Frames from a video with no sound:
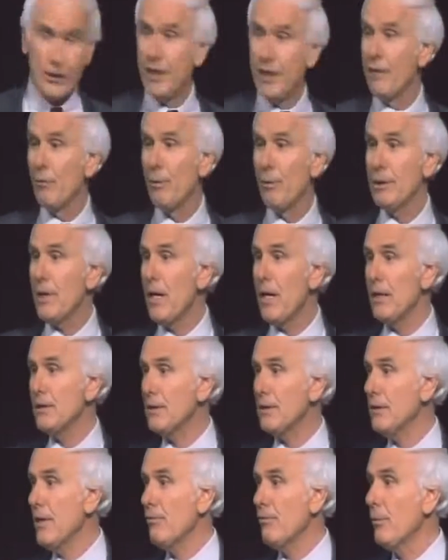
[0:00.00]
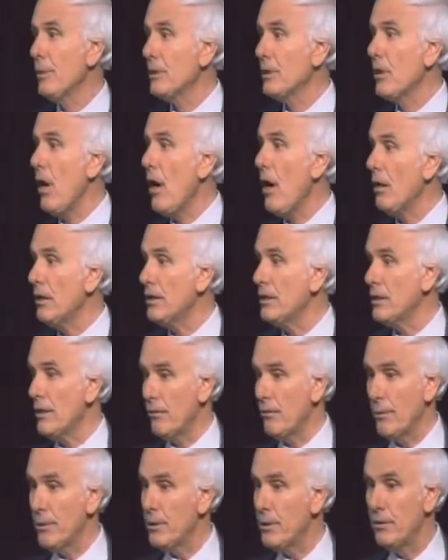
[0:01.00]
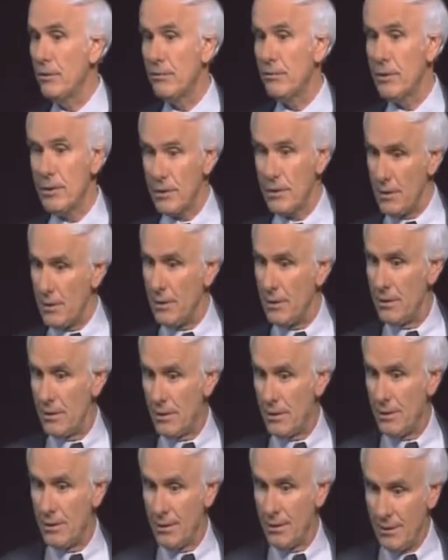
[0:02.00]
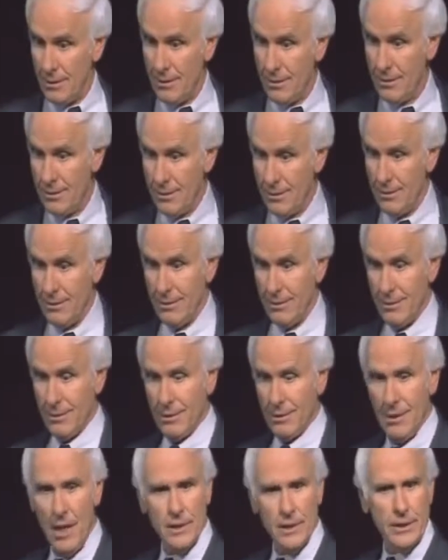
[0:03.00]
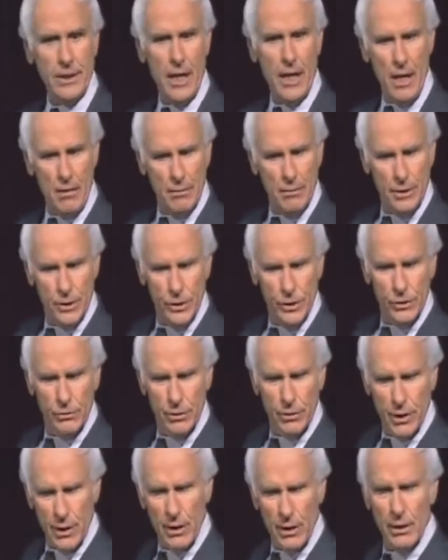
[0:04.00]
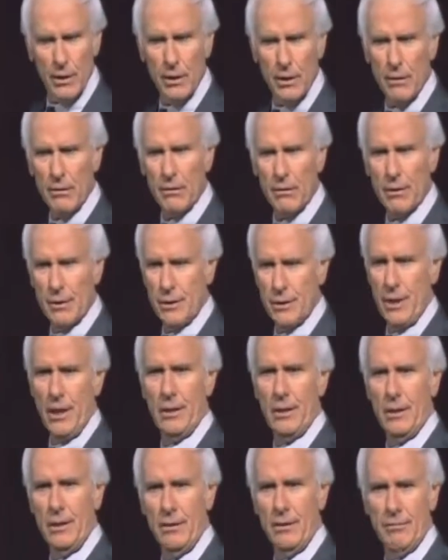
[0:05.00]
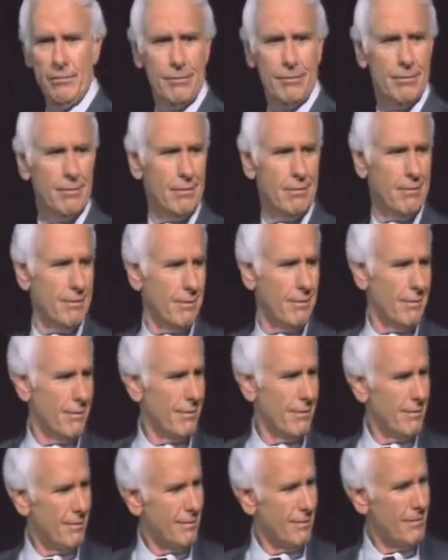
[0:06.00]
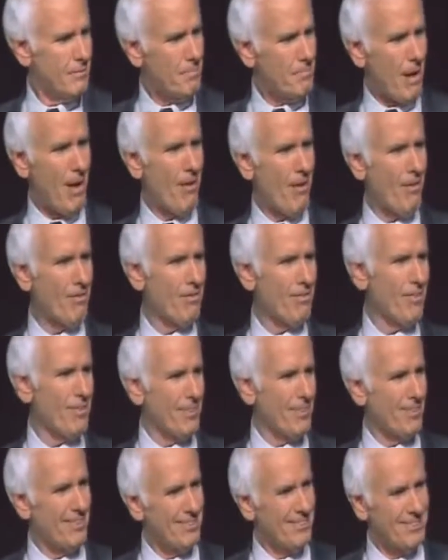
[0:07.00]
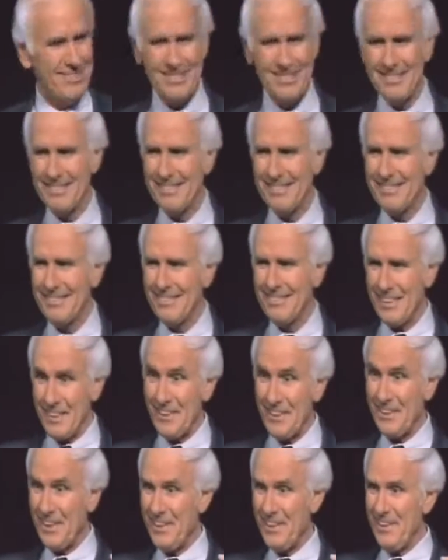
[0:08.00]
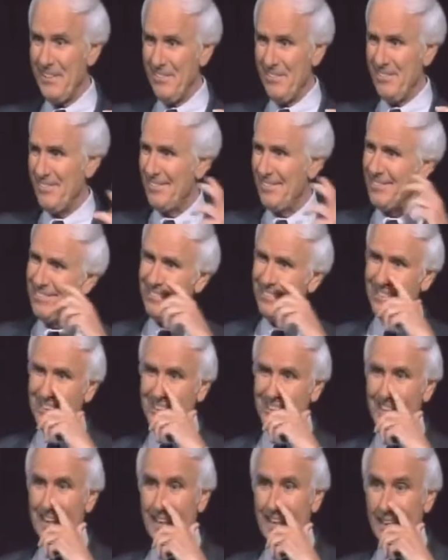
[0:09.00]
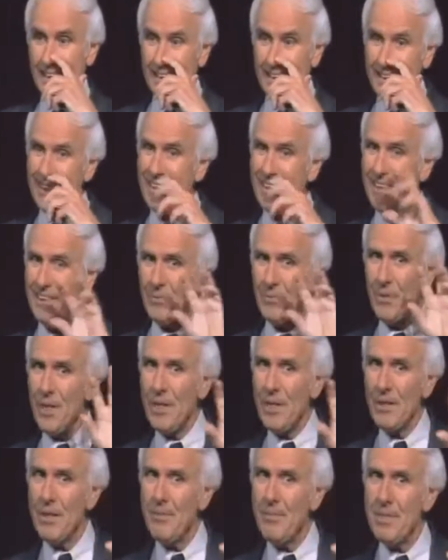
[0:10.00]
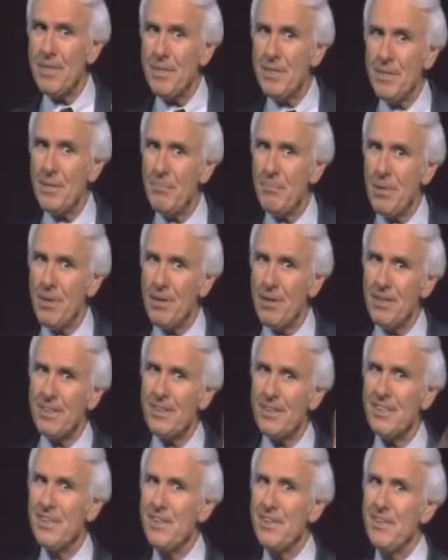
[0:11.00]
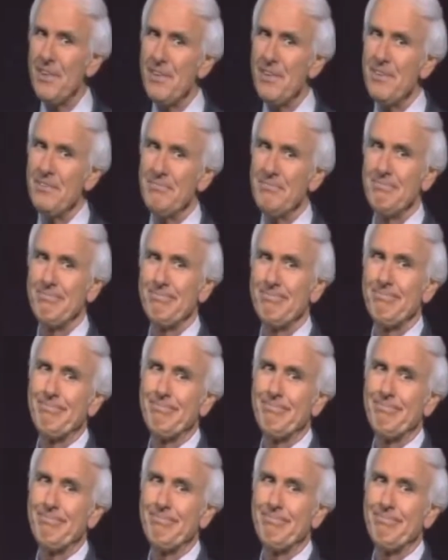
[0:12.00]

And she never went to college, never went to university. I said, how did you get here? Executive, powerful, income. She said, well, let me tell you part of the scenario.